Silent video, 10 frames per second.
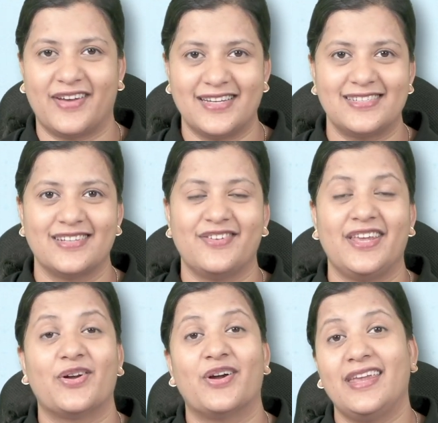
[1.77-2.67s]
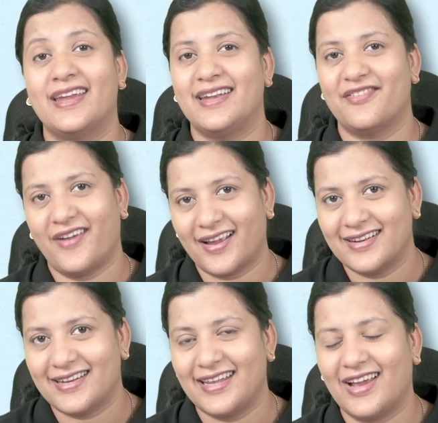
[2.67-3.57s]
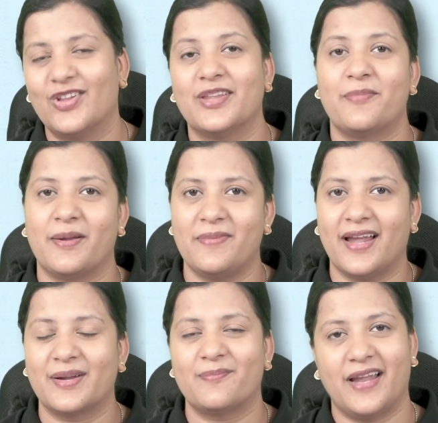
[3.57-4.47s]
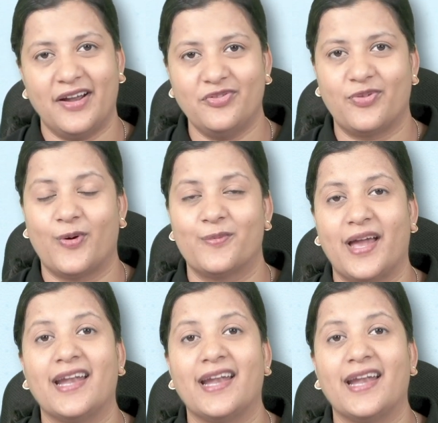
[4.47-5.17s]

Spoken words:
Vaishnavi, your ENT faculty on the PrepLadder platform,